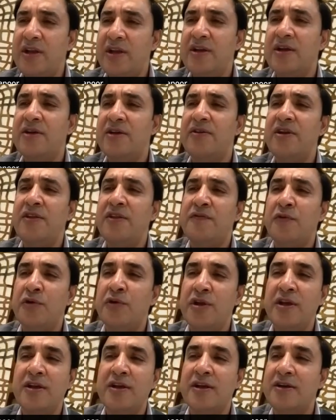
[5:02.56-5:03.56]
countries,
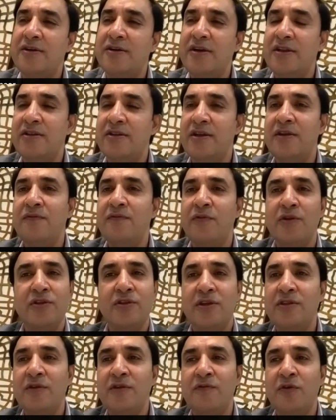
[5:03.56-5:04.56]
14 countries in
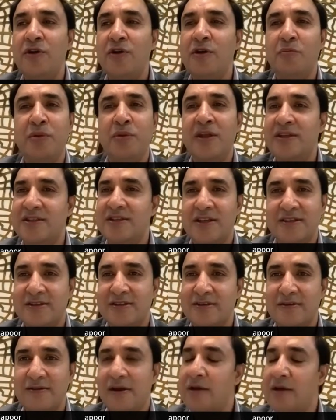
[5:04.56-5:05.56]
the world play chess,
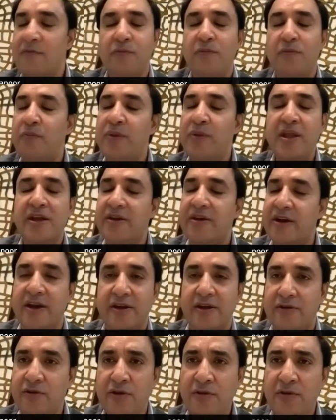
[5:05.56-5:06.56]
play cricket,
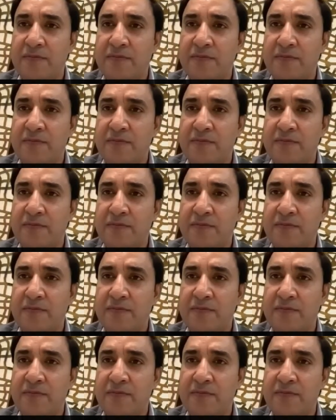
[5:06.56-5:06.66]
you know.